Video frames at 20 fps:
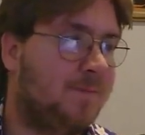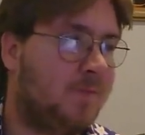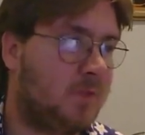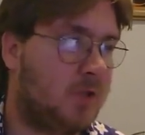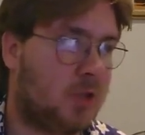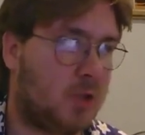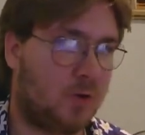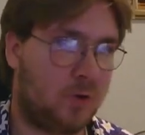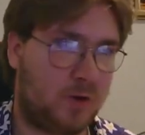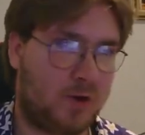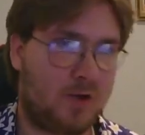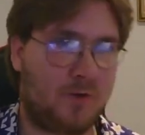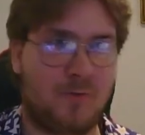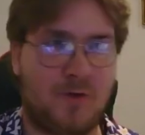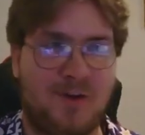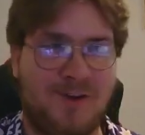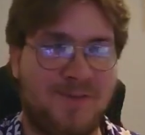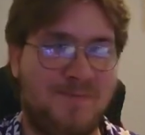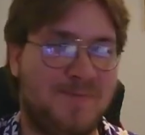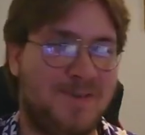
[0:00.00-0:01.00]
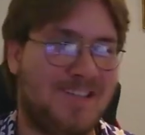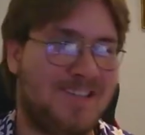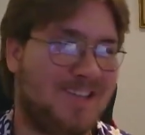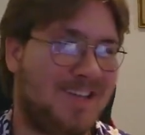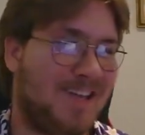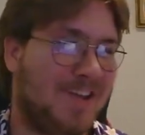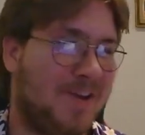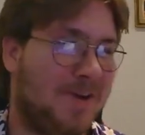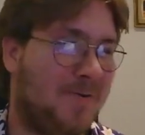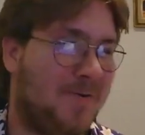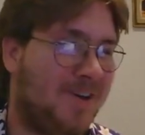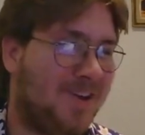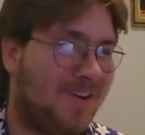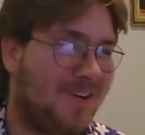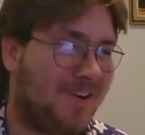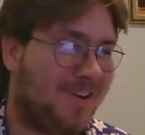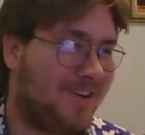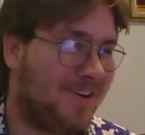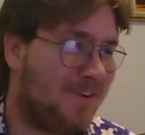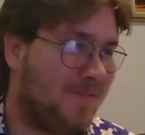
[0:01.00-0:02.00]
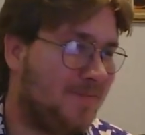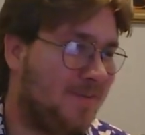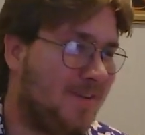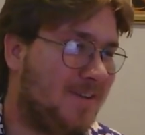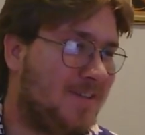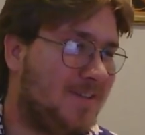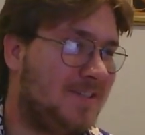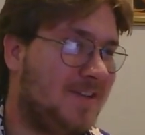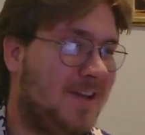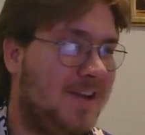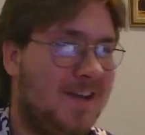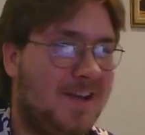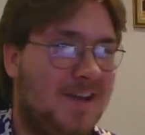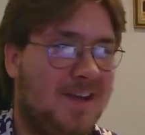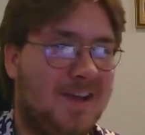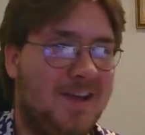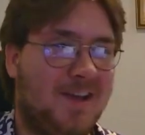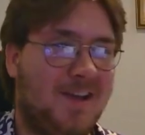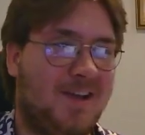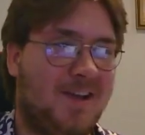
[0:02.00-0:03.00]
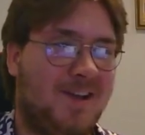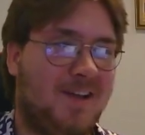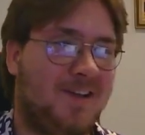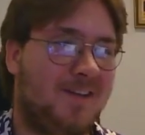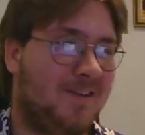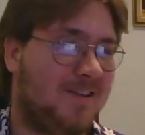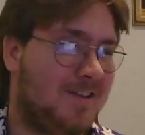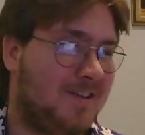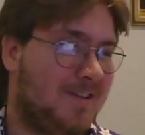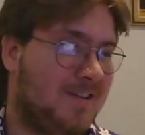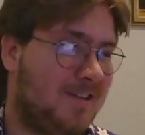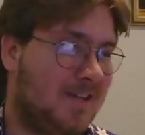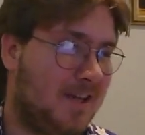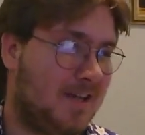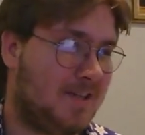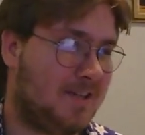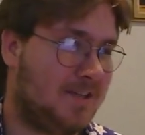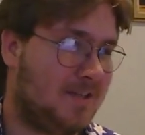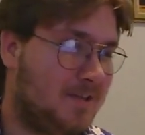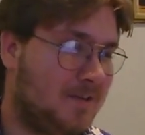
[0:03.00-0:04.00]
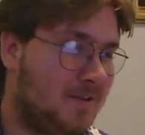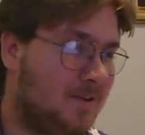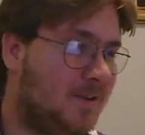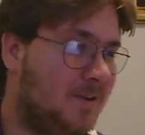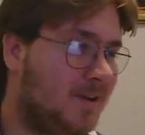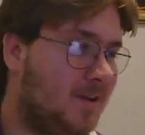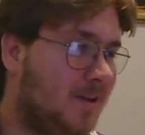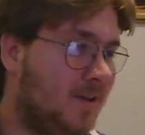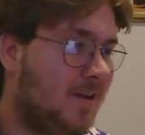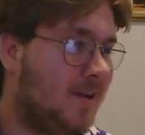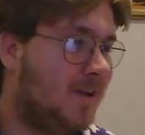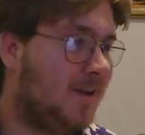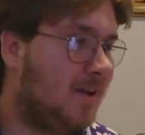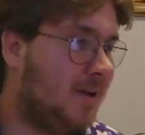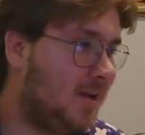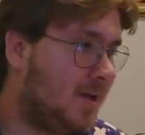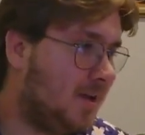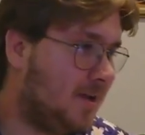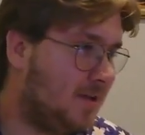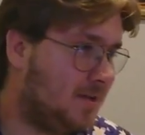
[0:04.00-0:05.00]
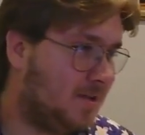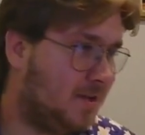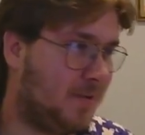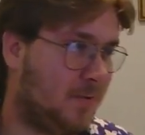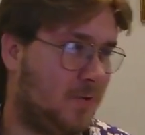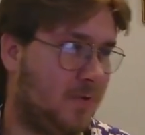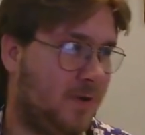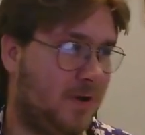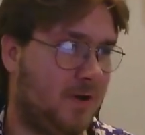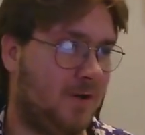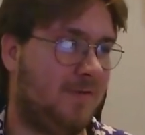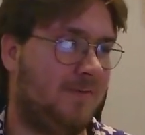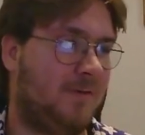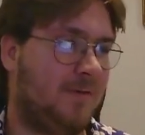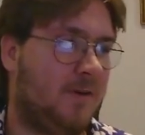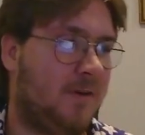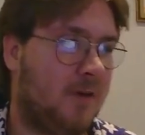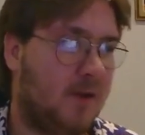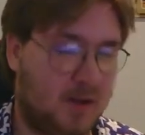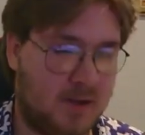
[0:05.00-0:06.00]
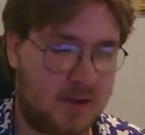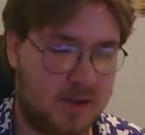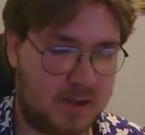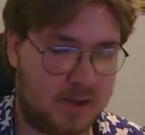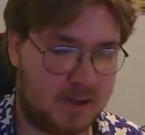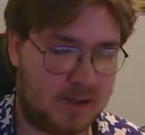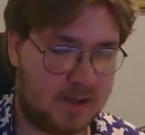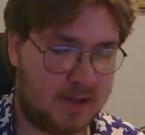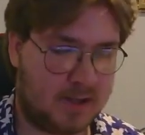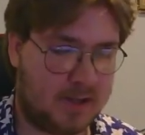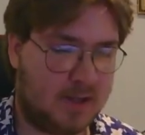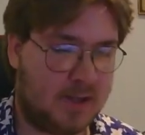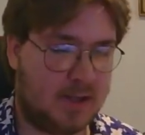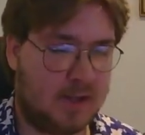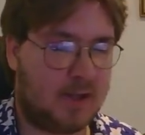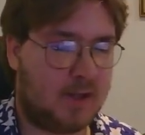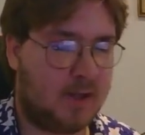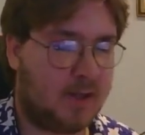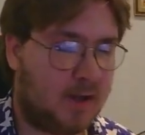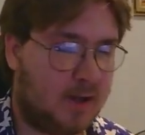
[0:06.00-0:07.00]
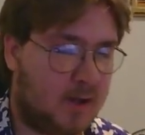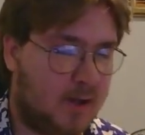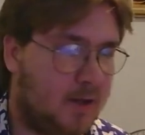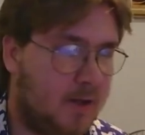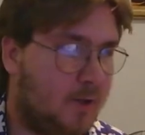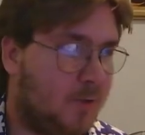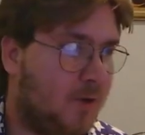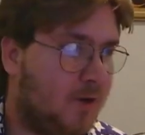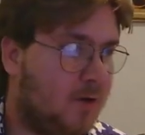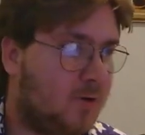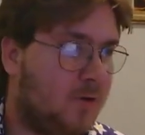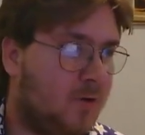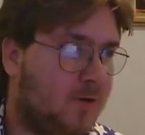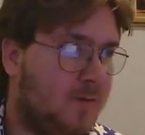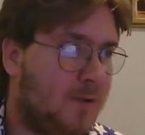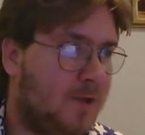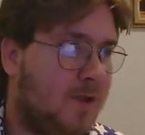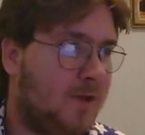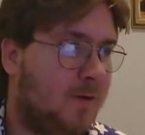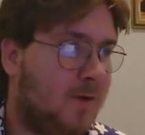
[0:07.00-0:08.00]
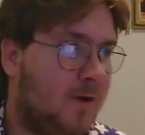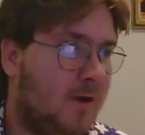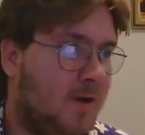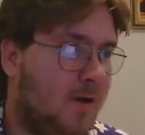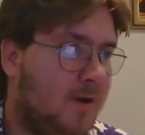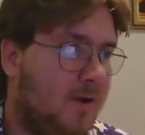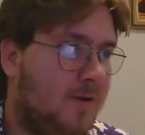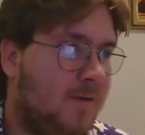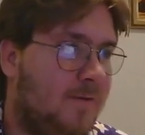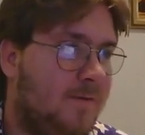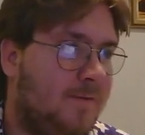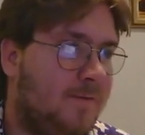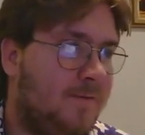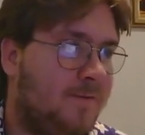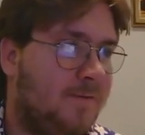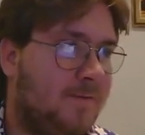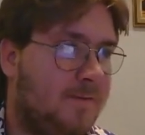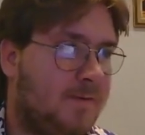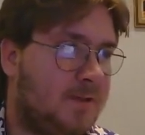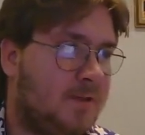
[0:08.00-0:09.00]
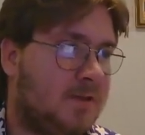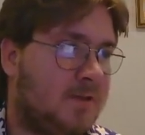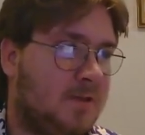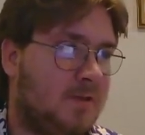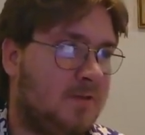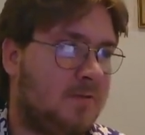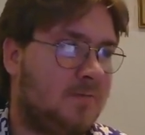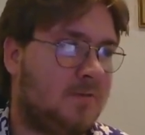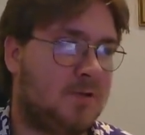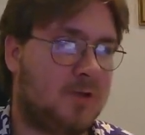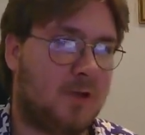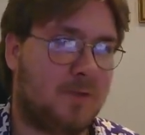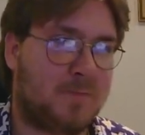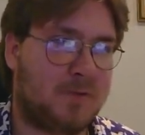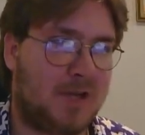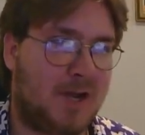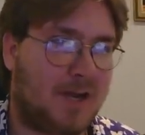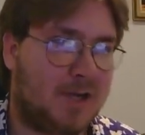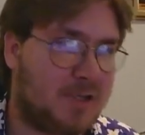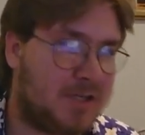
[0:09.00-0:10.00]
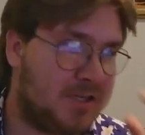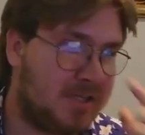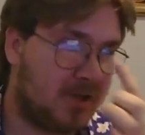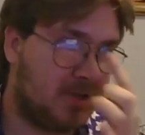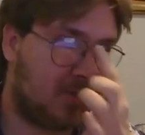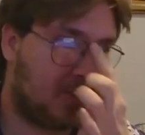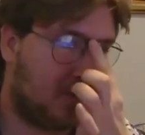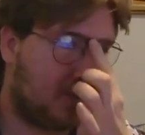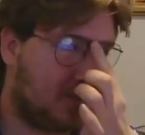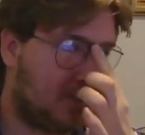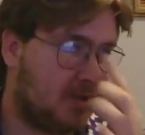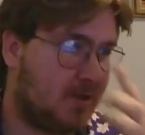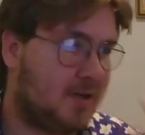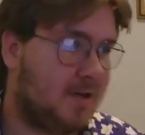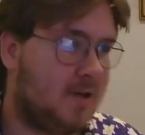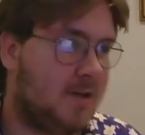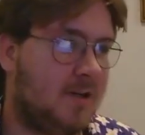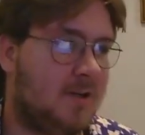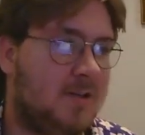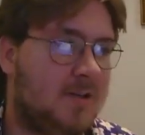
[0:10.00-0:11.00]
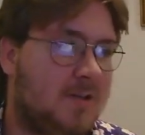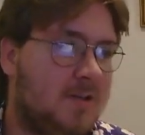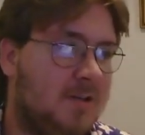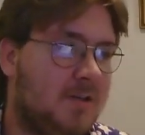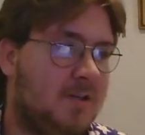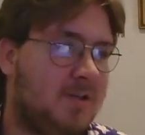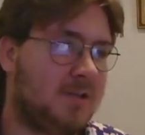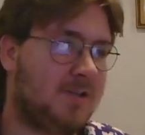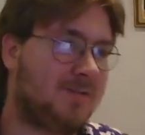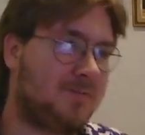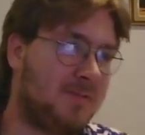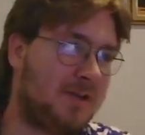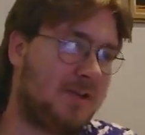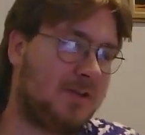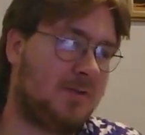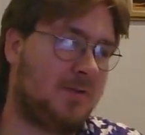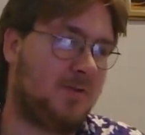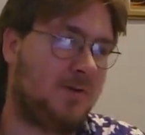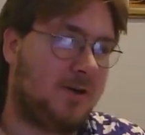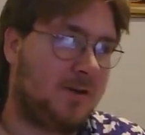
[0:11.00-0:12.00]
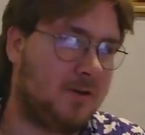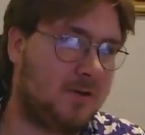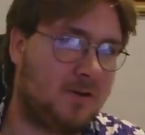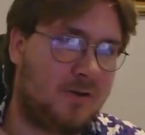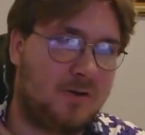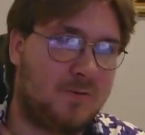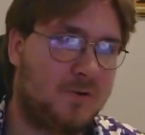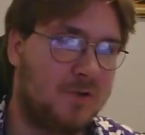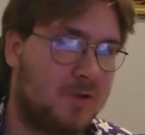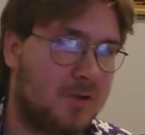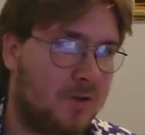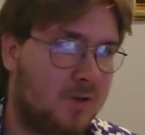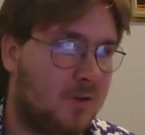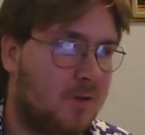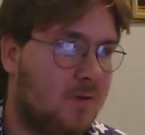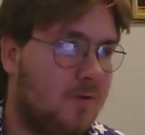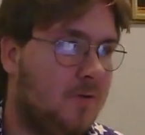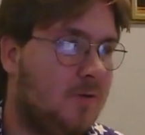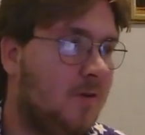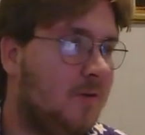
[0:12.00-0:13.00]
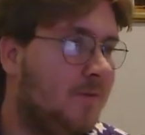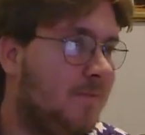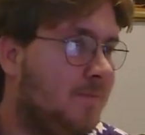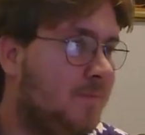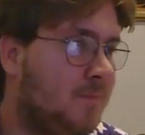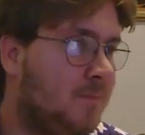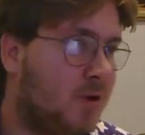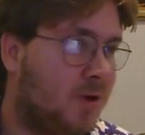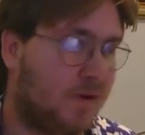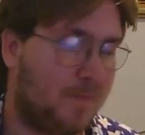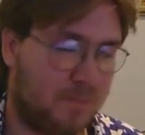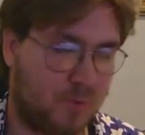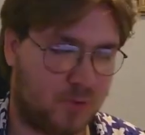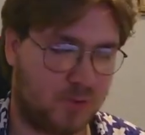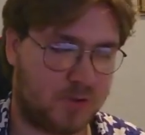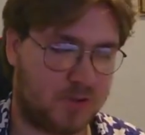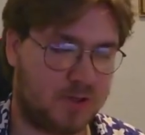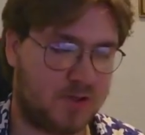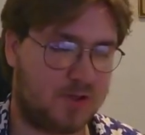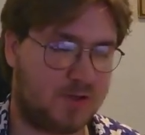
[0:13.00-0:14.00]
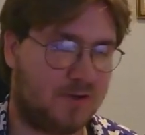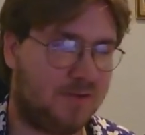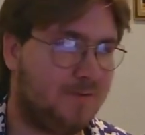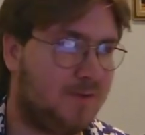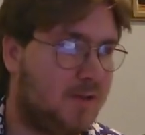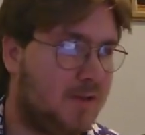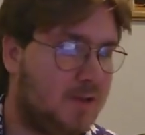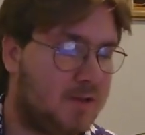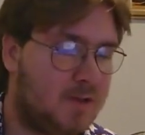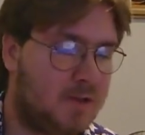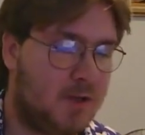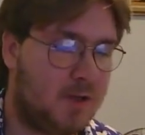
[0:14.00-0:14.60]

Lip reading: You really want to be seeing your 1-card combos, and this gets you into them quite often. The one Called by the Grave, this stops ashes on your ostinatos, just makes your 1-card combos go through. That's pretty important, I felt.